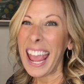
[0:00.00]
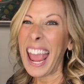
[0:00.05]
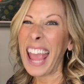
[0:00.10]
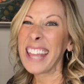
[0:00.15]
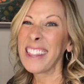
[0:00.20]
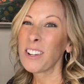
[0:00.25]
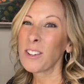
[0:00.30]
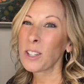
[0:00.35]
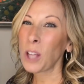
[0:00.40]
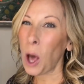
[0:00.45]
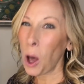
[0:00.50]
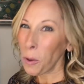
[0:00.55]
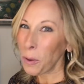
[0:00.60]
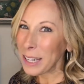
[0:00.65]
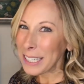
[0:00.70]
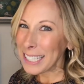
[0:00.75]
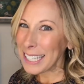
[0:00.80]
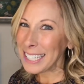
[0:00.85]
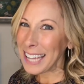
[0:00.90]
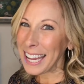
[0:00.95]
And there's always
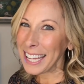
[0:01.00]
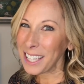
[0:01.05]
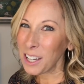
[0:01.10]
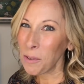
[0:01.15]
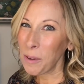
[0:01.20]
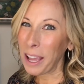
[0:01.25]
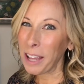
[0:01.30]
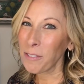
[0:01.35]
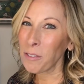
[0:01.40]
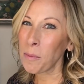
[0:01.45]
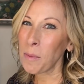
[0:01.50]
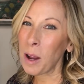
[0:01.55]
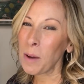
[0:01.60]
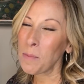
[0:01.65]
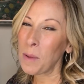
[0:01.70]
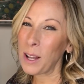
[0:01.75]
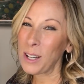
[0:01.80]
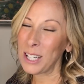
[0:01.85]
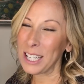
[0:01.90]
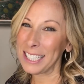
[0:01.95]
a takeaway from our
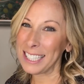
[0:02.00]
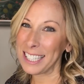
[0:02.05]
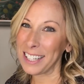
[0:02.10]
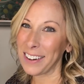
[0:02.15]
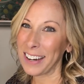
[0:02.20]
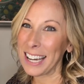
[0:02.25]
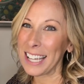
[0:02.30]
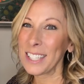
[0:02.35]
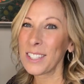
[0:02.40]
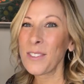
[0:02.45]
budget series.